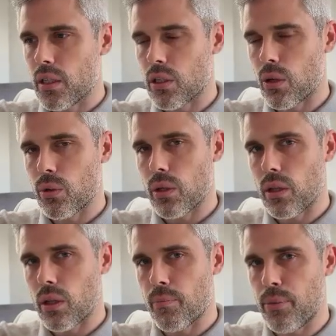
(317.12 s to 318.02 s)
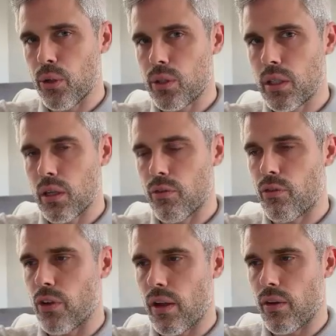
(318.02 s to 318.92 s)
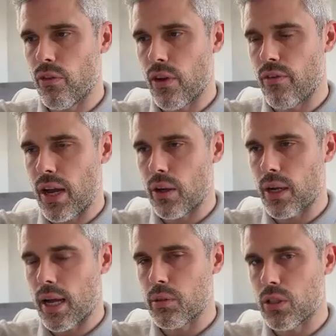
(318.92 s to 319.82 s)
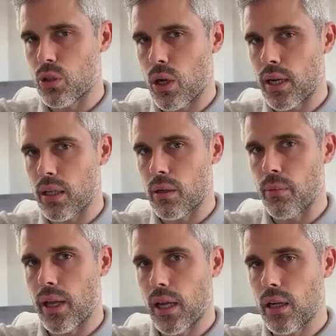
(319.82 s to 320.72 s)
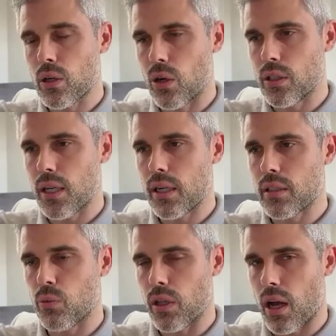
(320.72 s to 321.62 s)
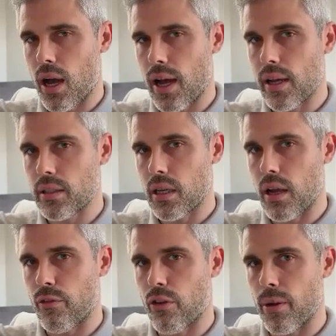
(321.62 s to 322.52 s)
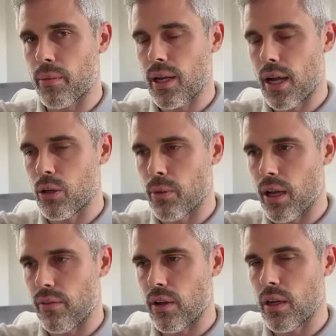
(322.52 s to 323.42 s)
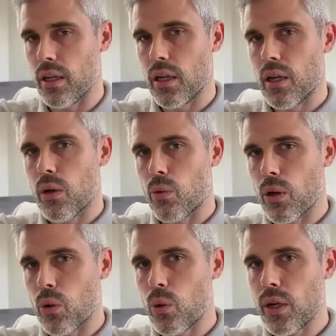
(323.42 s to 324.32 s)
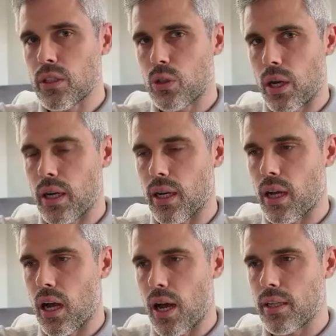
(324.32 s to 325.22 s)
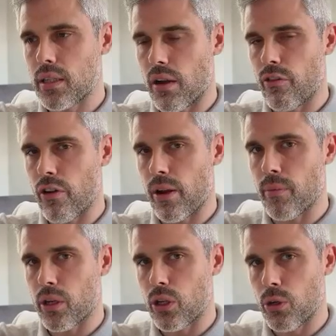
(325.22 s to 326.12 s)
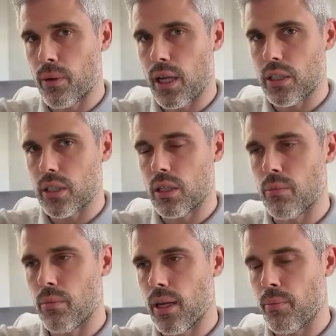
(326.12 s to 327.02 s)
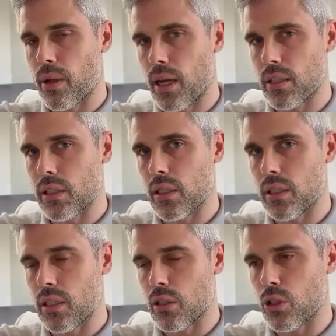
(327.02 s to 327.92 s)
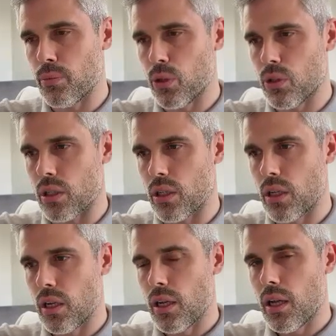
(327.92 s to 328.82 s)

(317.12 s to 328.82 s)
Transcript: So the beauty of fair value gaps is trading them in context with higher time frame candle behavior. We're always trading higher time frame, accumulation, manipulation, distribution.